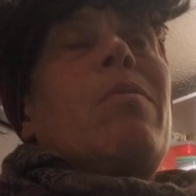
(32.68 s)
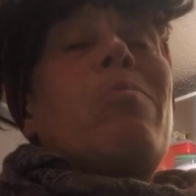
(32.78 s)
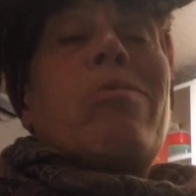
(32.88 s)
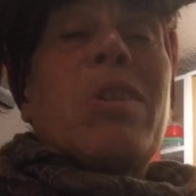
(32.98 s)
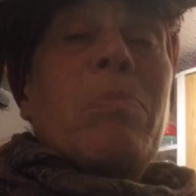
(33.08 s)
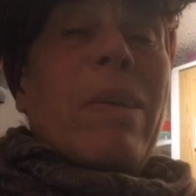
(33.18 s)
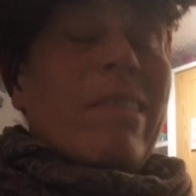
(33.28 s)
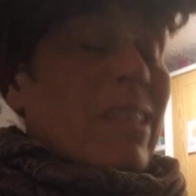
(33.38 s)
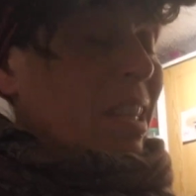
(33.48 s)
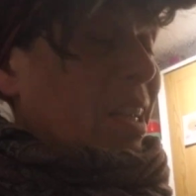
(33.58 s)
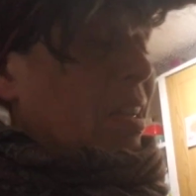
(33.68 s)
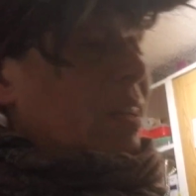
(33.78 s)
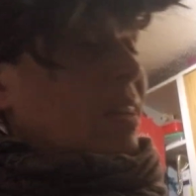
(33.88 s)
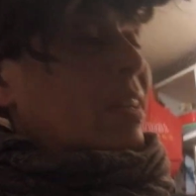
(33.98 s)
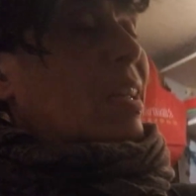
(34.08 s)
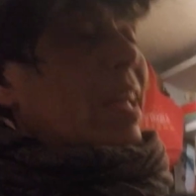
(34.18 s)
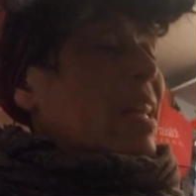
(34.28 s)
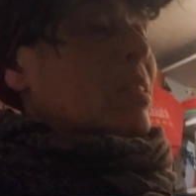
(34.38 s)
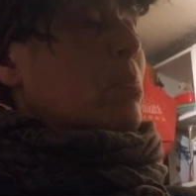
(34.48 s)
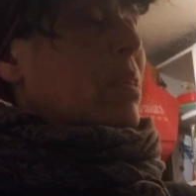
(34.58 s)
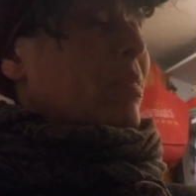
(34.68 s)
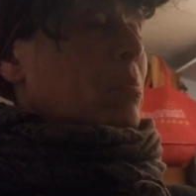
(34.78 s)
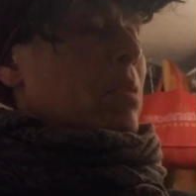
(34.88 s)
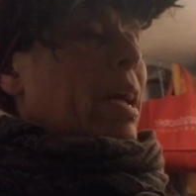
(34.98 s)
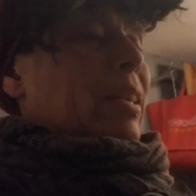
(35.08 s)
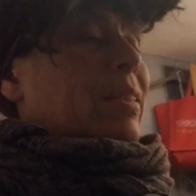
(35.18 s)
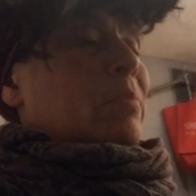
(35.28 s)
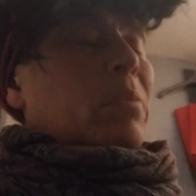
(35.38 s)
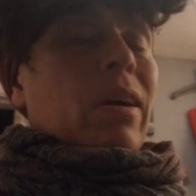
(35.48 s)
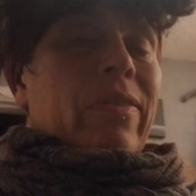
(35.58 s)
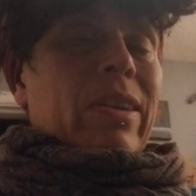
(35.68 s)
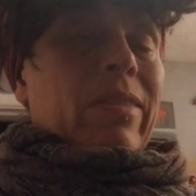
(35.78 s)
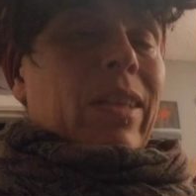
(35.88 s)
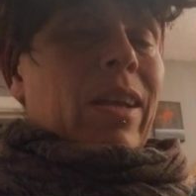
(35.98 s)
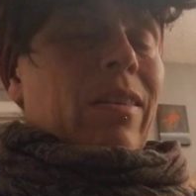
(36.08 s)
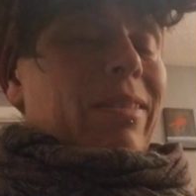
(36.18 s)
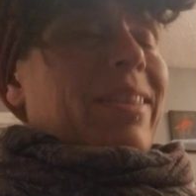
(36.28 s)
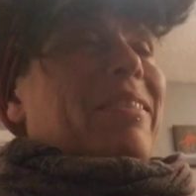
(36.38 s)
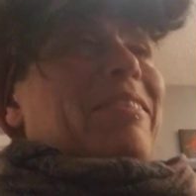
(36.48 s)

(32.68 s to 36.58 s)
Prosperity. It's a bit of a mess, but I think that kind